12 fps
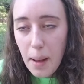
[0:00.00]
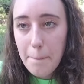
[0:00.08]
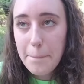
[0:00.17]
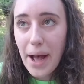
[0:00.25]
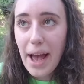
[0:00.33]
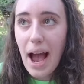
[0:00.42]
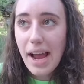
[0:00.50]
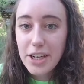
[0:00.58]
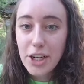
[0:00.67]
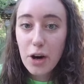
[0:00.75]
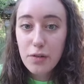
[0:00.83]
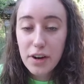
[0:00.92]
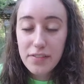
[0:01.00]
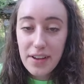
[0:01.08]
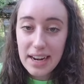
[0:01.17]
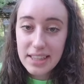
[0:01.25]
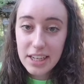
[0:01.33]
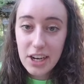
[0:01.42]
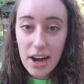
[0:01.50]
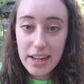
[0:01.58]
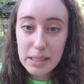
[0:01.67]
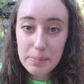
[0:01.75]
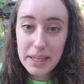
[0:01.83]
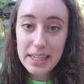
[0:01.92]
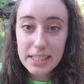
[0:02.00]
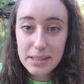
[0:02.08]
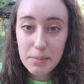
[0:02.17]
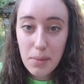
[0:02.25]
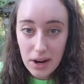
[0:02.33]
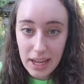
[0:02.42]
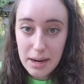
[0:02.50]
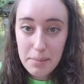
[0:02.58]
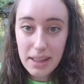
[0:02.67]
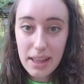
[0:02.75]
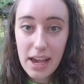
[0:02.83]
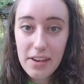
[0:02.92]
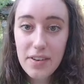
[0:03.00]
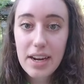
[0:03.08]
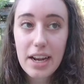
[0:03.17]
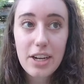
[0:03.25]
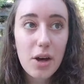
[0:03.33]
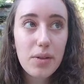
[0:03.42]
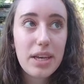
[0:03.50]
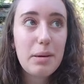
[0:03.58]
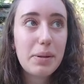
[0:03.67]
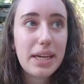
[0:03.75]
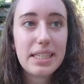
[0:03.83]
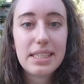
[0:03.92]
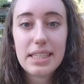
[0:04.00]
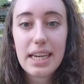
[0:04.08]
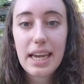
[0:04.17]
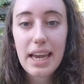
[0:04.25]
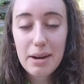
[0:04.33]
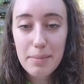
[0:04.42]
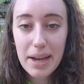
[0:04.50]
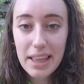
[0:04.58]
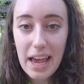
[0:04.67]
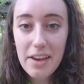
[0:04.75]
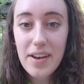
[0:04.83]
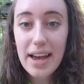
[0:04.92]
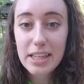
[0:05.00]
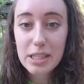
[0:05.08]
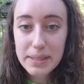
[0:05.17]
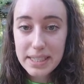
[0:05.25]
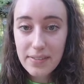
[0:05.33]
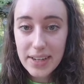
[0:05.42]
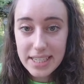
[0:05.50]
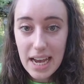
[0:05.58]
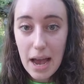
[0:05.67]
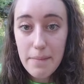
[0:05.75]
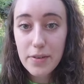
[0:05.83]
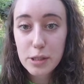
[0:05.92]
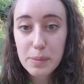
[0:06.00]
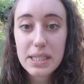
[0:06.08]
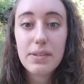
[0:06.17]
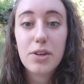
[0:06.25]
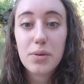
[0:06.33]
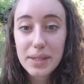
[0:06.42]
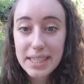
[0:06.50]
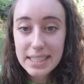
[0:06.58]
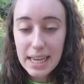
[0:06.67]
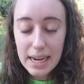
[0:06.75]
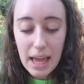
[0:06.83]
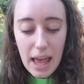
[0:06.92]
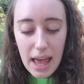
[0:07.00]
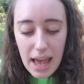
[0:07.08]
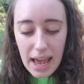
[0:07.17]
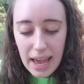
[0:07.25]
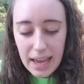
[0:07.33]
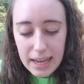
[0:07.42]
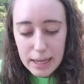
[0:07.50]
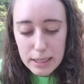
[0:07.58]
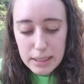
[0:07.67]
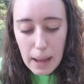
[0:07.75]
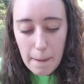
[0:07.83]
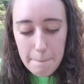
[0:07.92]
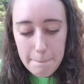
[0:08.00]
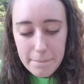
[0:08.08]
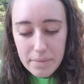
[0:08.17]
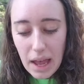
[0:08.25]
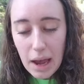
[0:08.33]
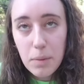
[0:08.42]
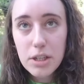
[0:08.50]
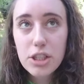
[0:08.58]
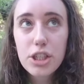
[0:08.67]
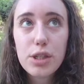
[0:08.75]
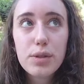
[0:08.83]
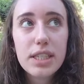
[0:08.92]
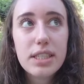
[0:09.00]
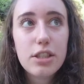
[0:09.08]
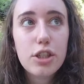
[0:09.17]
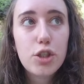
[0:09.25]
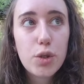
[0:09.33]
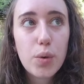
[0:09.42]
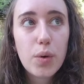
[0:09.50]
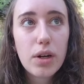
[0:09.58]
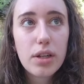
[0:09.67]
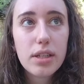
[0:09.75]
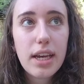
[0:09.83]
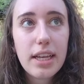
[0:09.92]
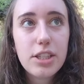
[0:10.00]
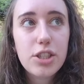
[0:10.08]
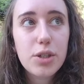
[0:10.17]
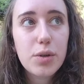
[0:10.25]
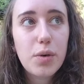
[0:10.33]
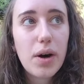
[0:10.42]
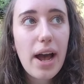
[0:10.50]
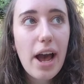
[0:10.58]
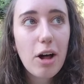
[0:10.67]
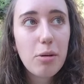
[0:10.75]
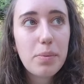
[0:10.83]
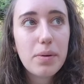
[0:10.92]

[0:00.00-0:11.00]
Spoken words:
But I know for a fact that God has placed Monat in my life, and I know that He placed it in my life at a specific time for a specific reason. And I want to use this as a tool to help,